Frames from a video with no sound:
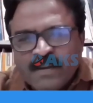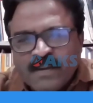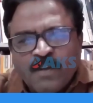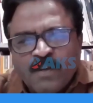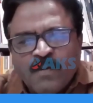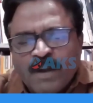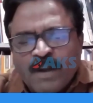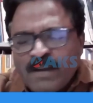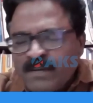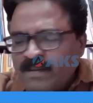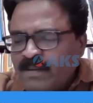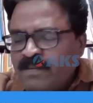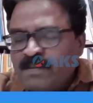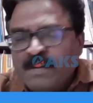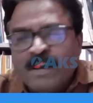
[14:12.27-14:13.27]
So, what is
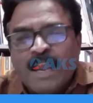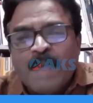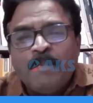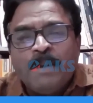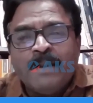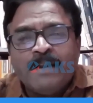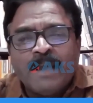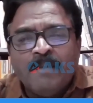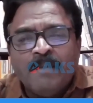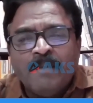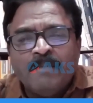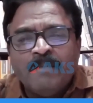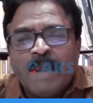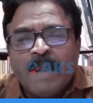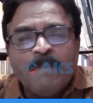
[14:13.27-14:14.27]
this rapid
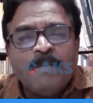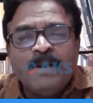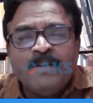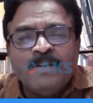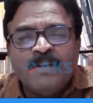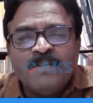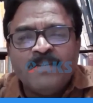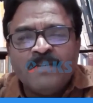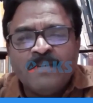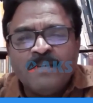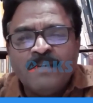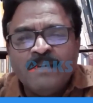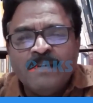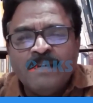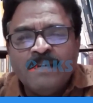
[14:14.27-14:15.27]
chess?